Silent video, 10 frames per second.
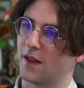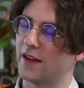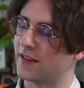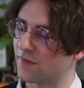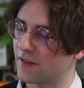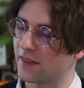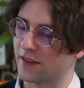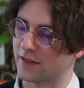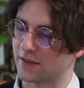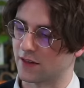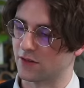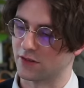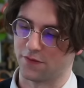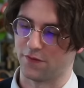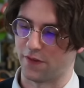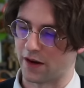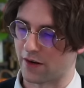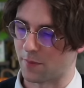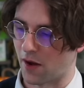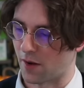I definitely think stickers are
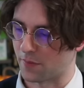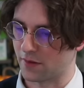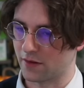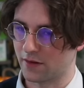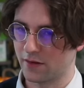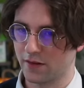very popular.